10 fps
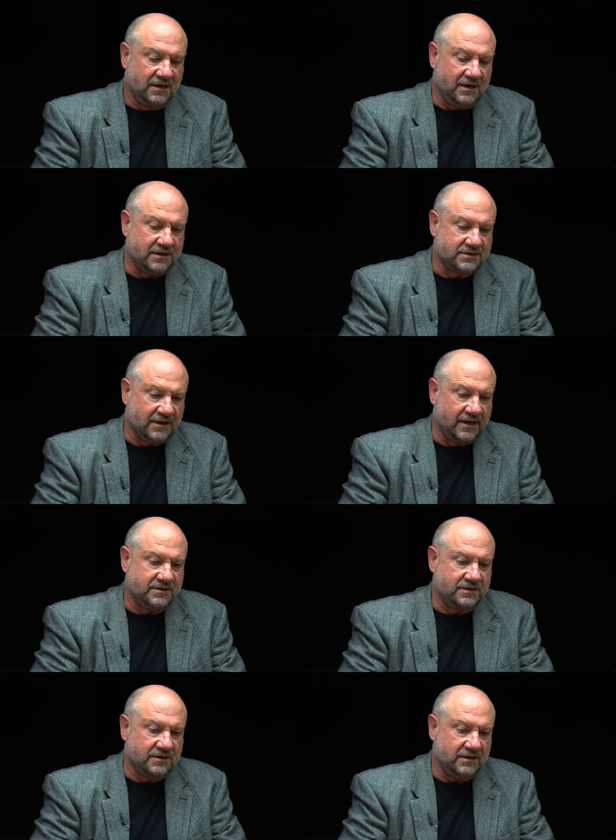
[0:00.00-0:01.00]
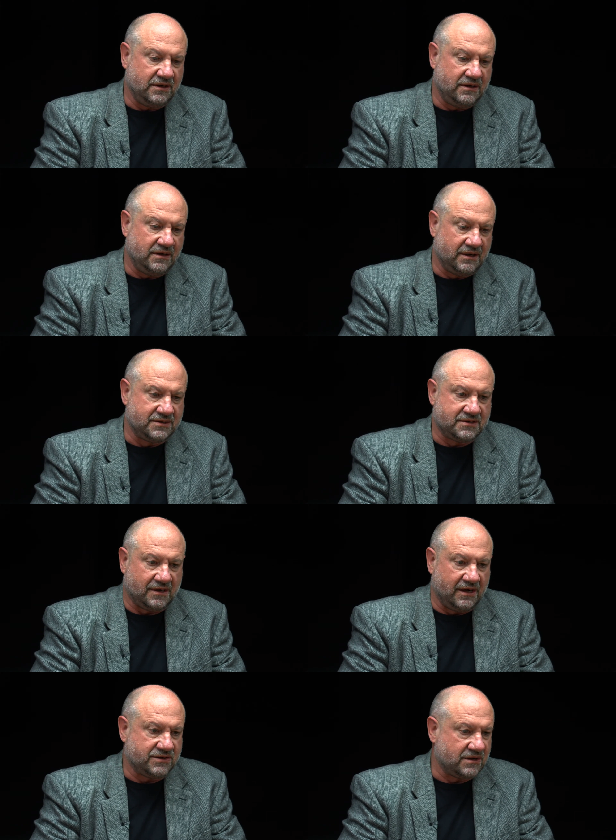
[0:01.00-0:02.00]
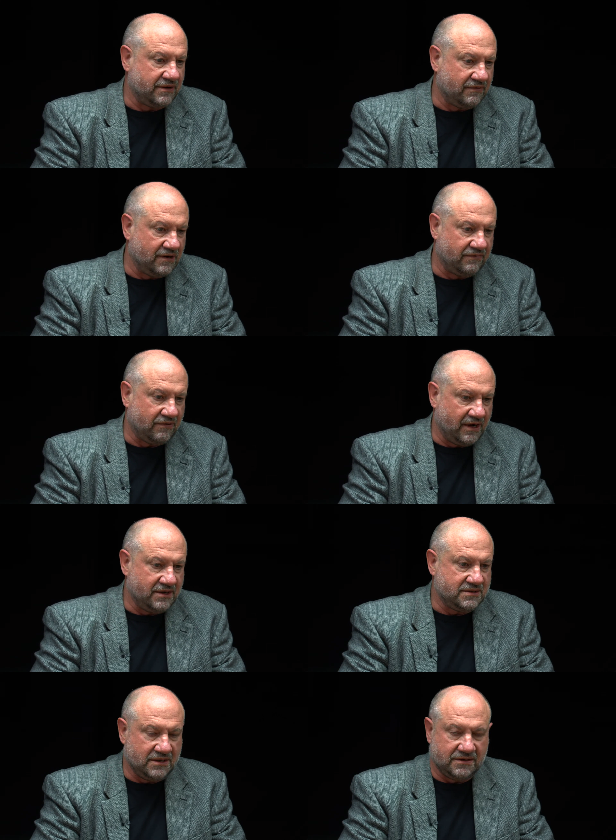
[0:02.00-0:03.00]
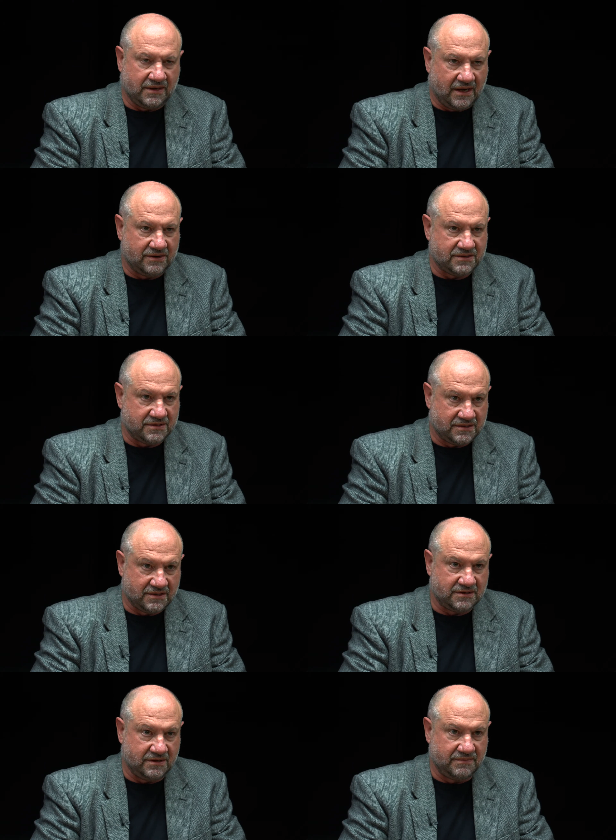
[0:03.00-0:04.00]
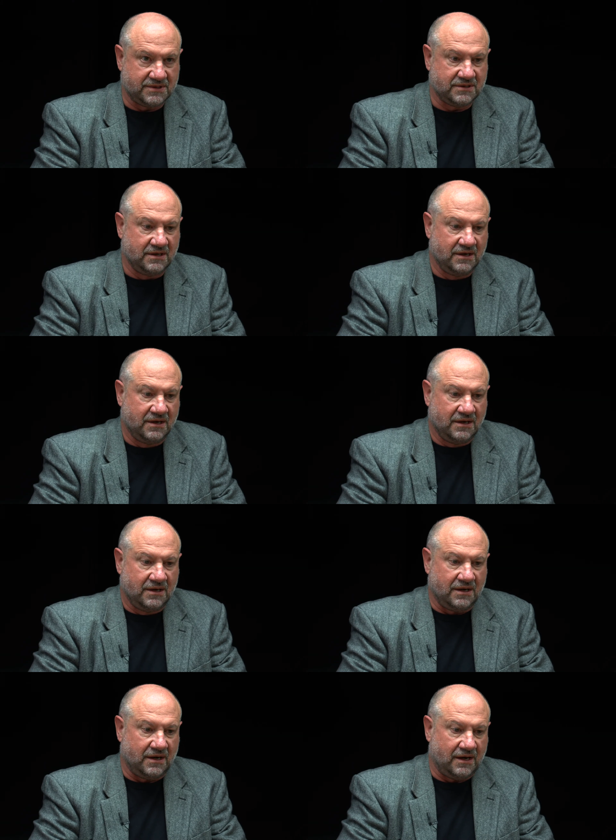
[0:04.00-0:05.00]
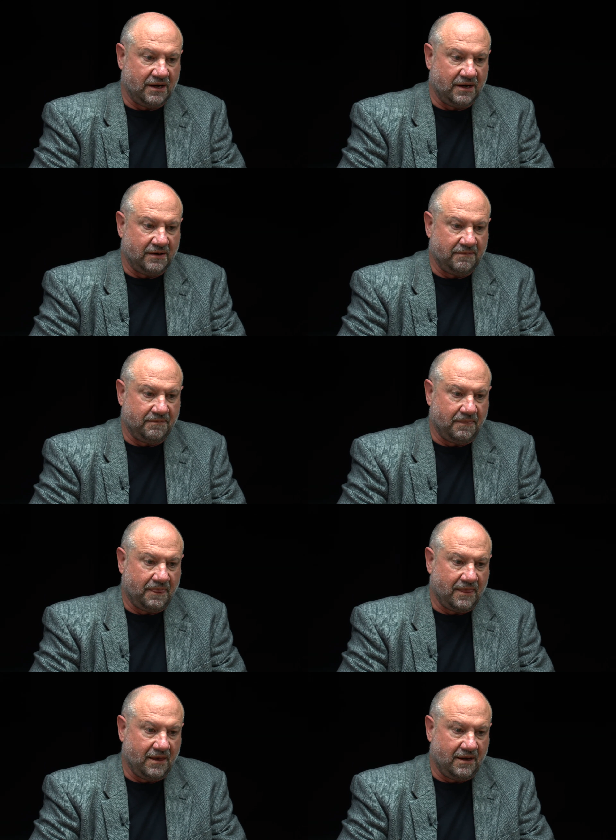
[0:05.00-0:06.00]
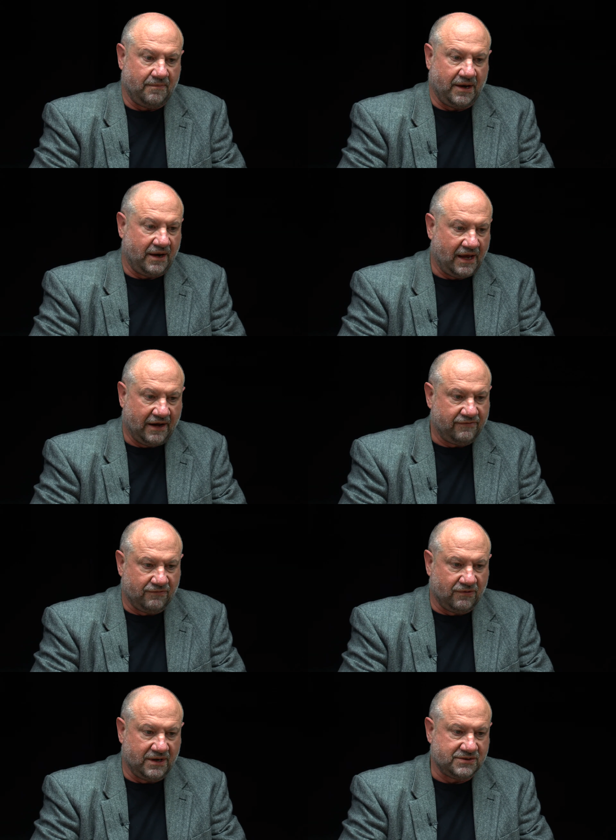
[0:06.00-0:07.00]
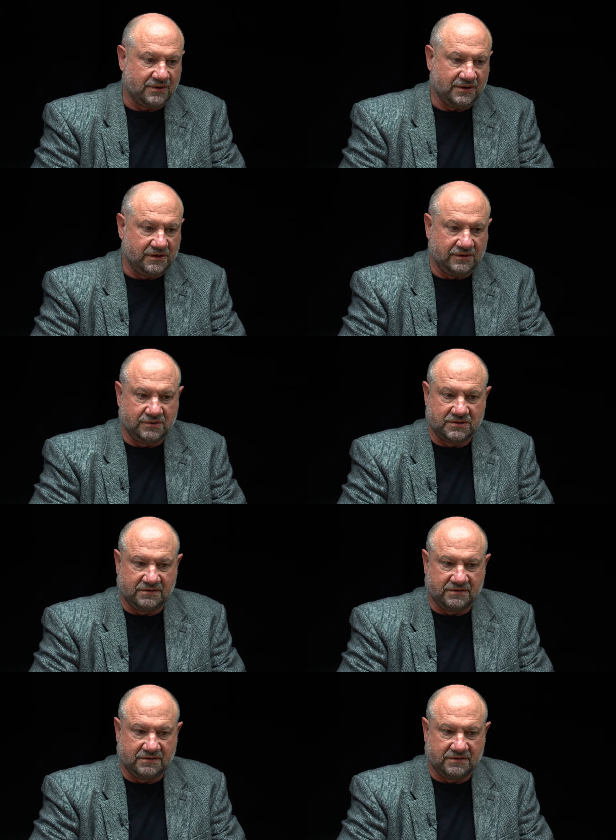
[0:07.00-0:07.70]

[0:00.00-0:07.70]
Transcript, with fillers: It's led to the installation of over 18,000 systems, about half of which are used